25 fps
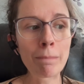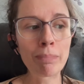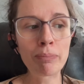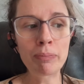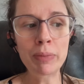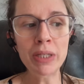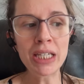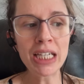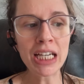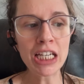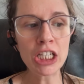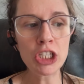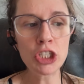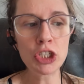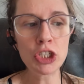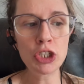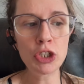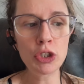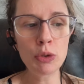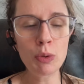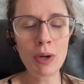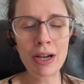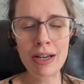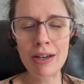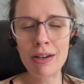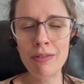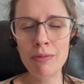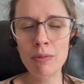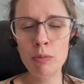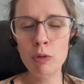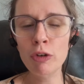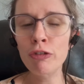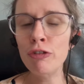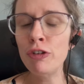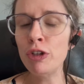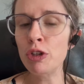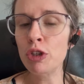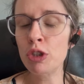because you
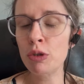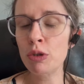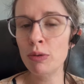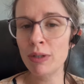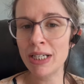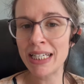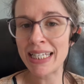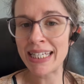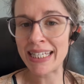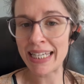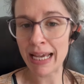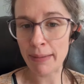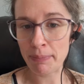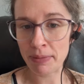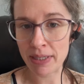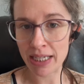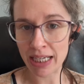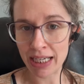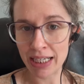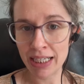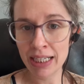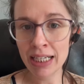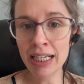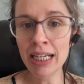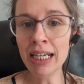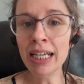refuse to accept it.